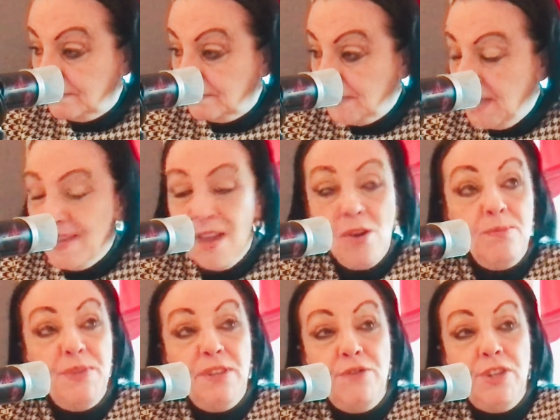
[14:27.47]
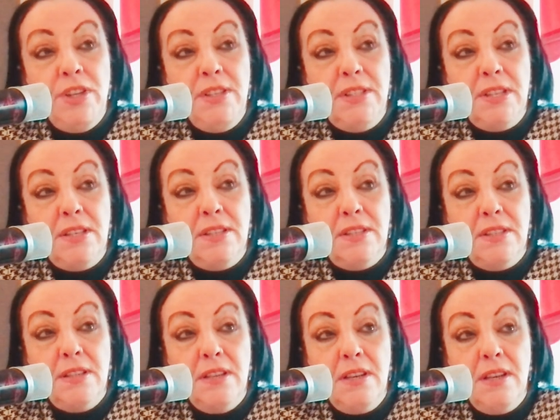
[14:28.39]
In the arms of
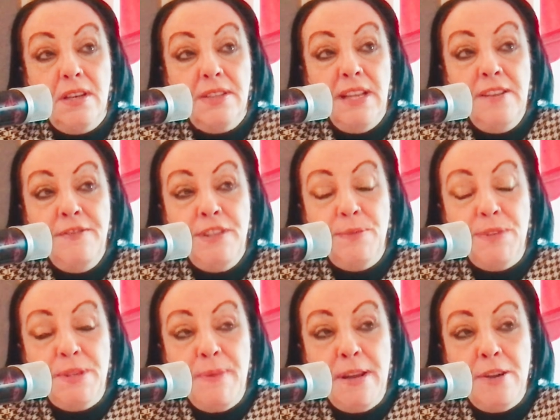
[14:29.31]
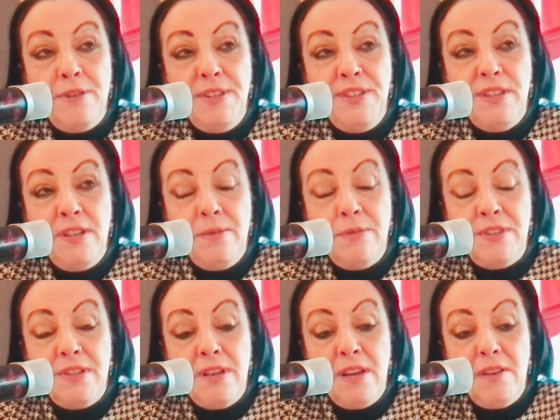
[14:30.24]
Jesus. Because Elvis was a big Christian,
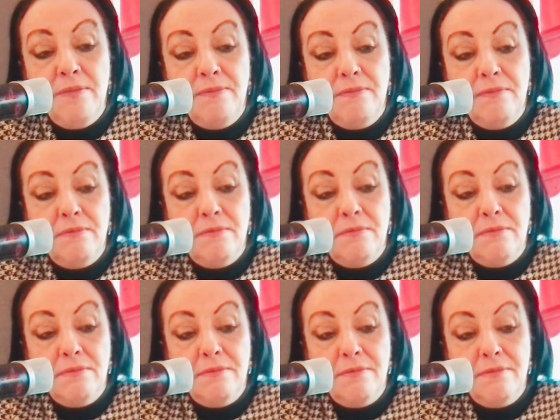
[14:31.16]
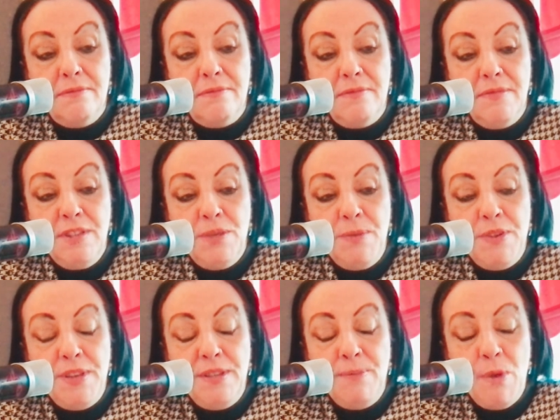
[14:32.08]
wasn't he? He's with
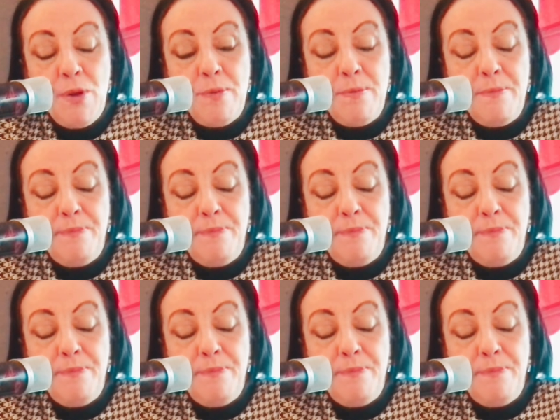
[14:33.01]
his mum.